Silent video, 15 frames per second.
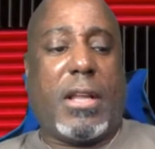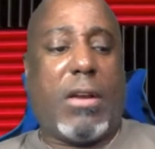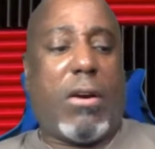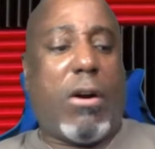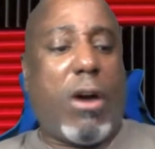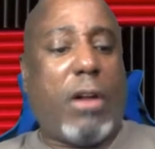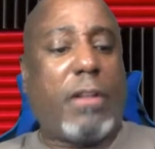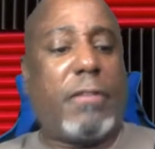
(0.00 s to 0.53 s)

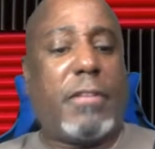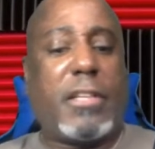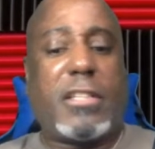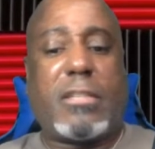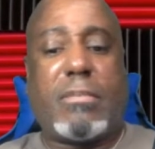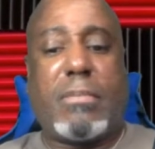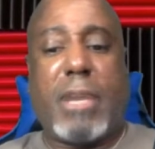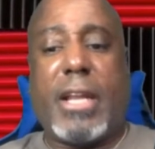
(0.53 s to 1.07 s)
all of
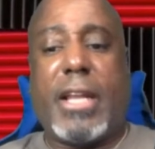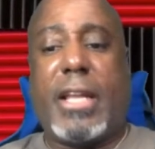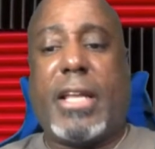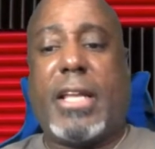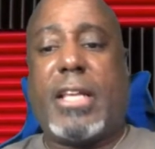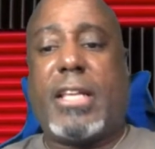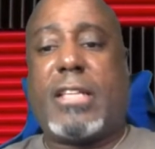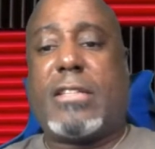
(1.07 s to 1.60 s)
this money
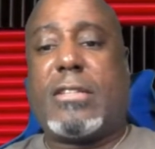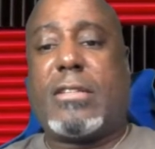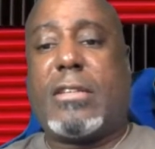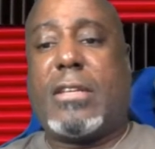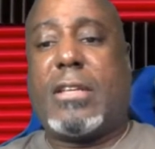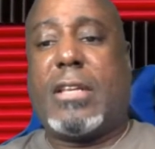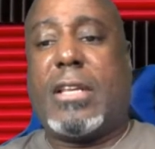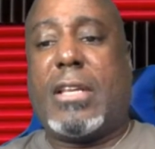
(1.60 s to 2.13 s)
is
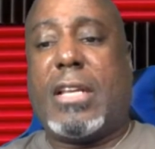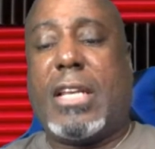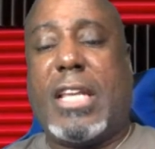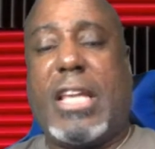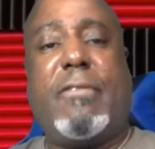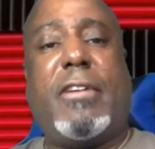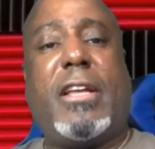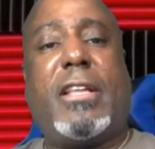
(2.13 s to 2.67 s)

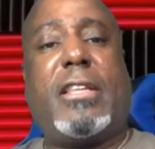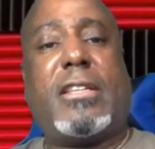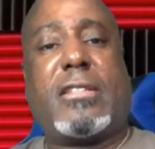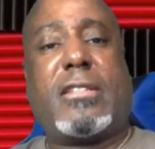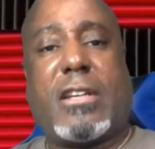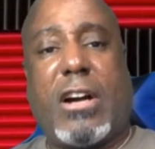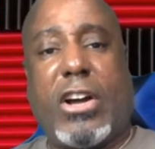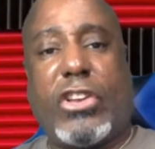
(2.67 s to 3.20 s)
leaving
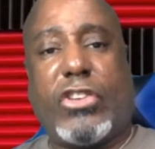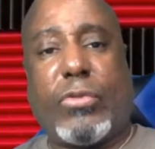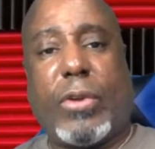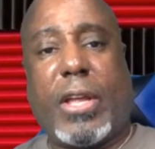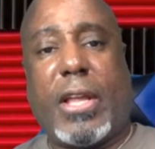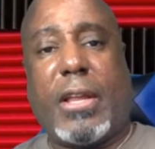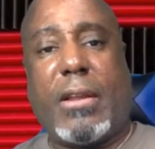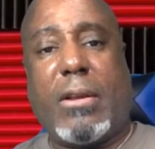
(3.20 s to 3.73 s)
this
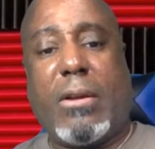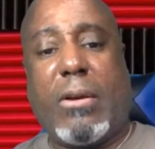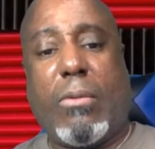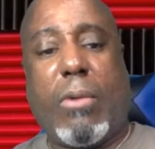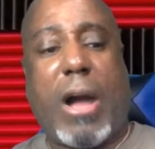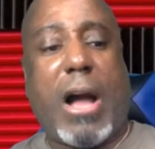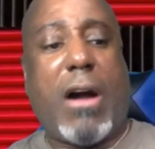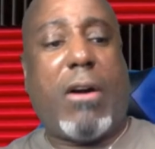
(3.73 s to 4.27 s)
country
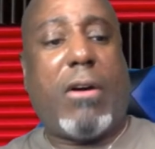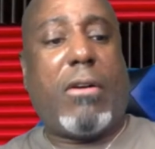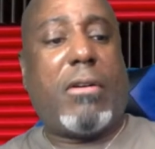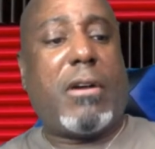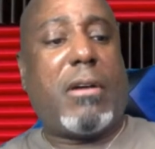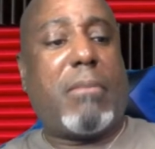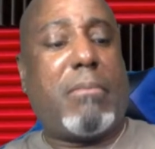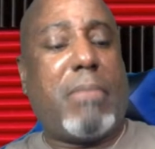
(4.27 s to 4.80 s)

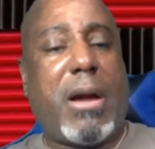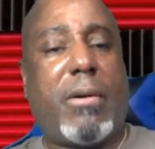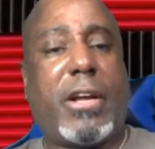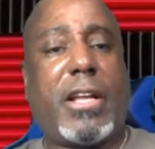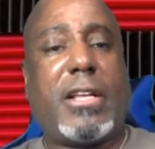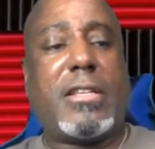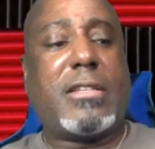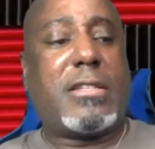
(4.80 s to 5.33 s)
while
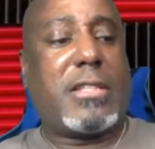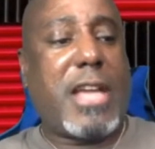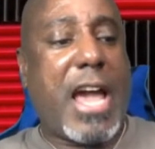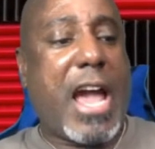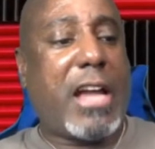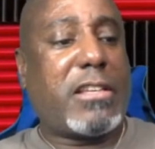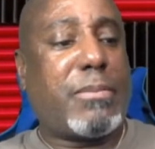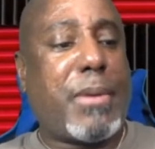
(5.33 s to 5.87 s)
Americans,
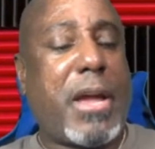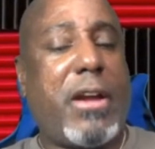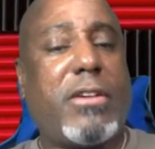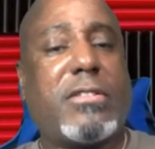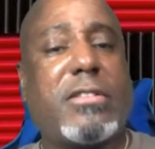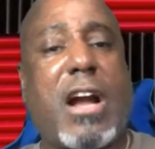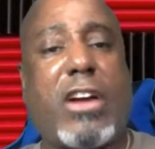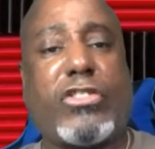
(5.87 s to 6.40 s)

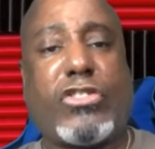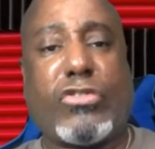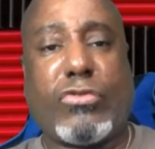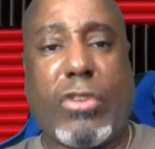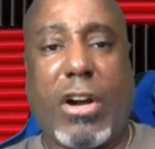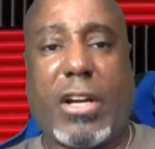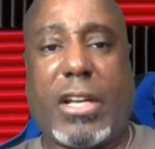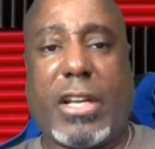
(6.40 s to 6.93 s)
taxpayers, are
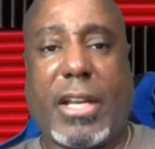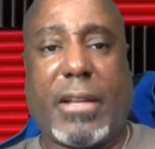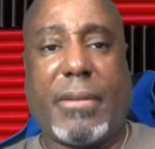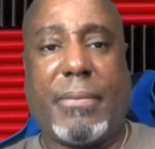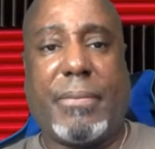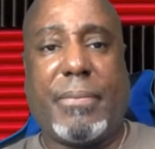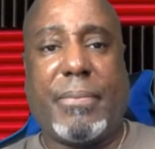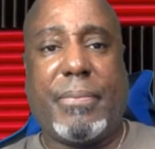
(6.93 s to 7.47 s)
struggling.
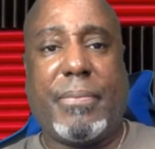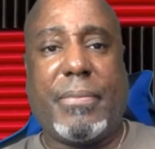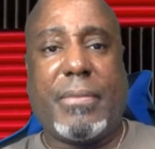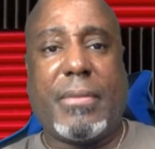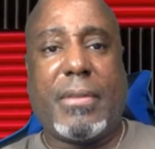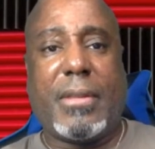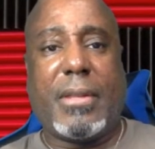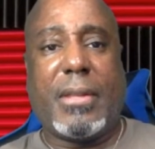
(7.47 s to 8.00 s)

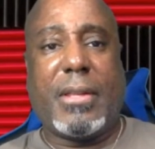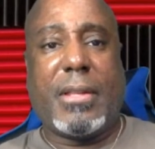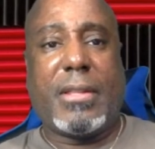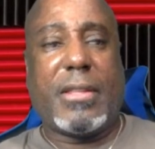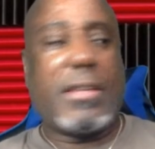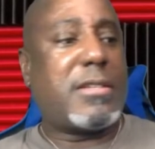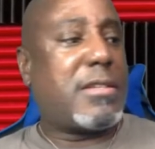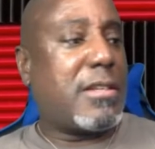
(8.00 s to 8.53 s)

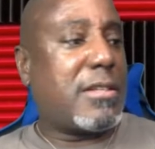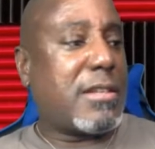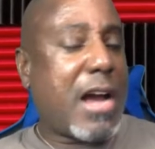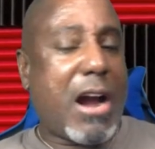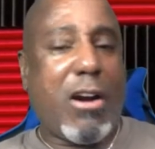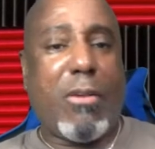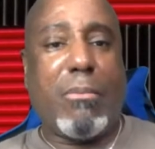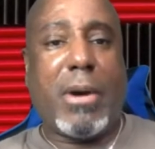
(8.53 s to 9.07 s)
This is
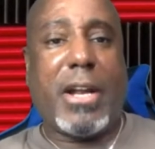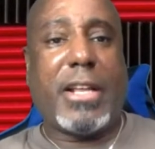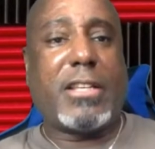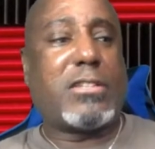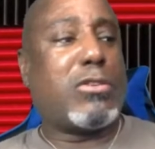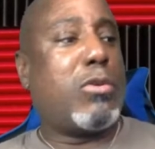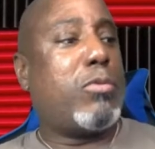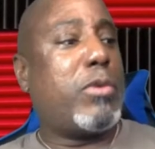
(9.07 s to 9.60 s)
our money.
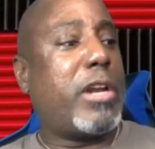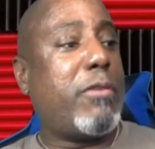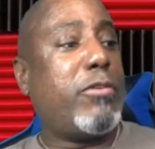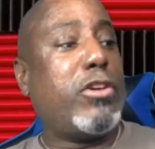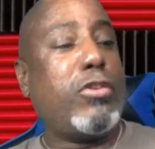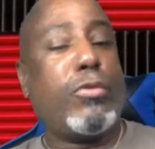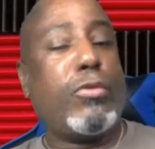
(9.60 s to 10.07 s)
So whenever you